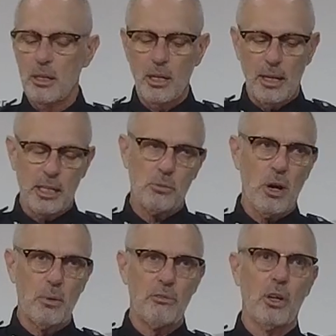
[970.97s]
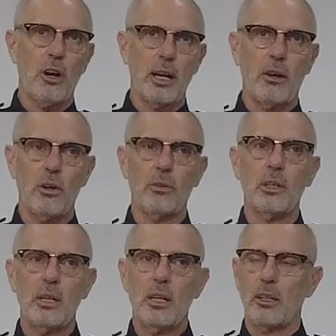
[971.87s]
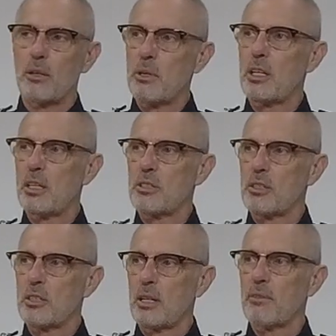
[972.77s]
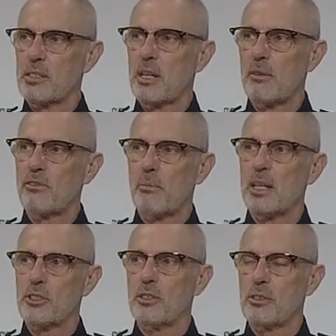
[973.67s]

and that's why we rely on the community to give us the information,